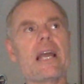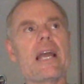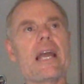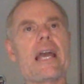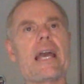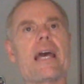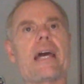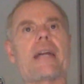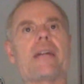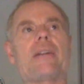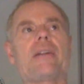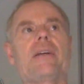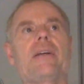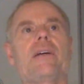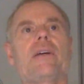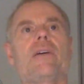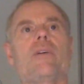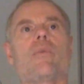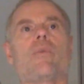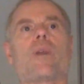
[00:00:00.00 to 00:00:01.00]
And
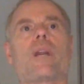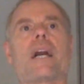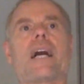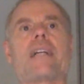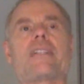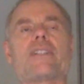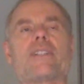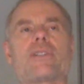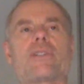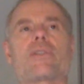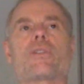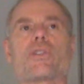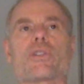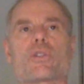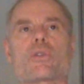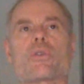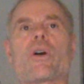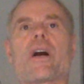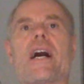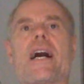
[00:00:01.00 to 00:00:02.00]
what I just
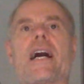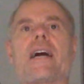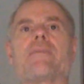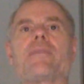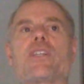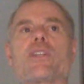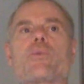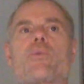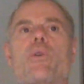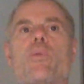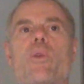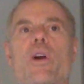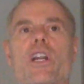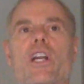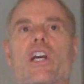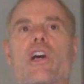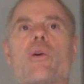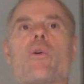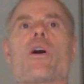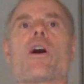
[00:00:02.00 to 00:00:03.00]
described is we want to
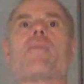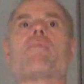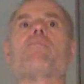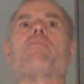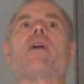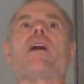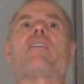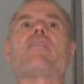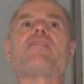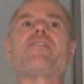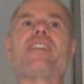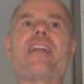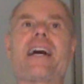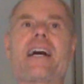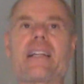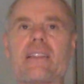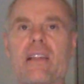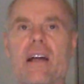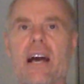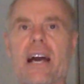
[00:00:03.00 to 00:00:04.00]
go above
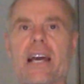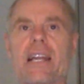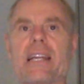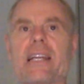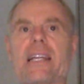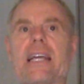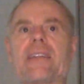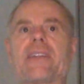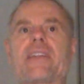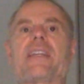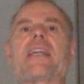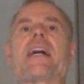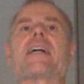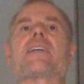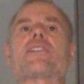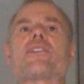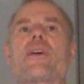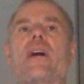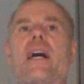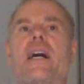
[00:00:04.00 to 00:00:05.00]
that line and get the
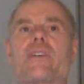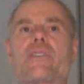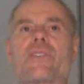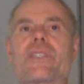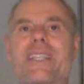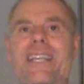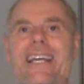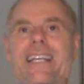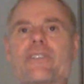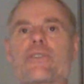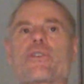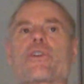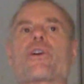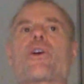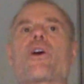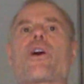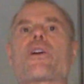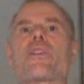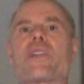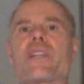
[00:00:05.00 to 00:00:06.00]
nicer house, the nicer
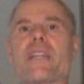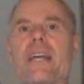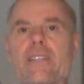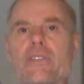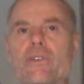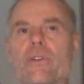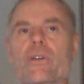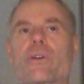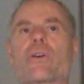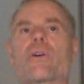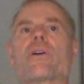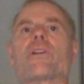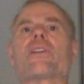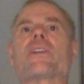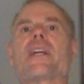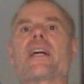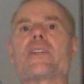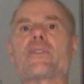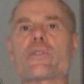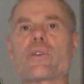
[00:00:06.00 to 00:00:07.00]
car, the nicer girl, the
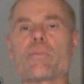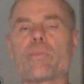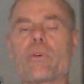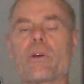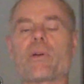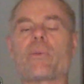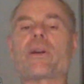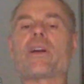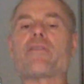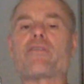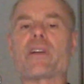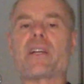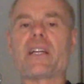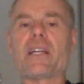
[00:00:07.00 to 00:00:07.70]
nicer boy, whatever it